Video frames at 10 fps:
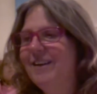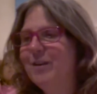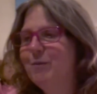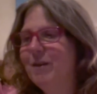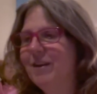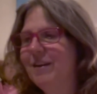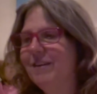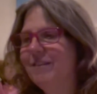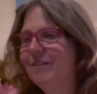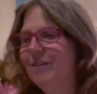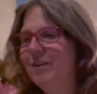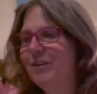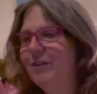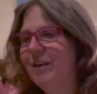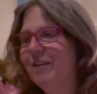it's been, what,
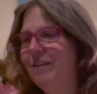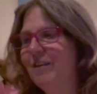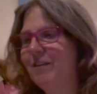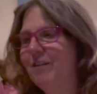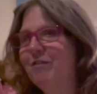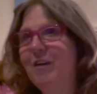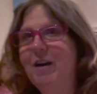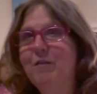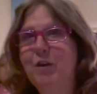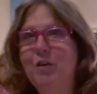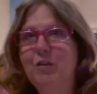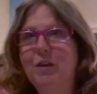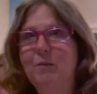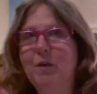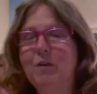2011, 5 years
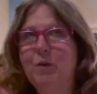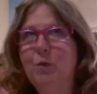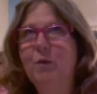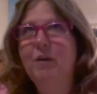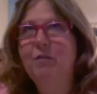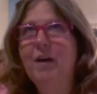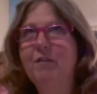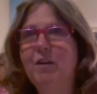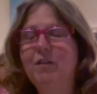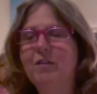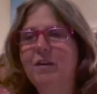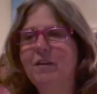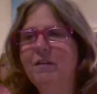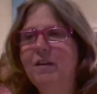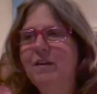almost. Well, 5 years
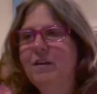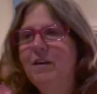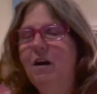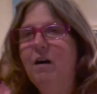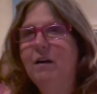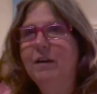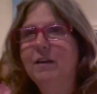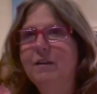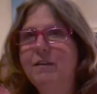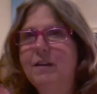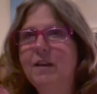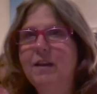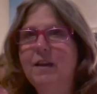in August.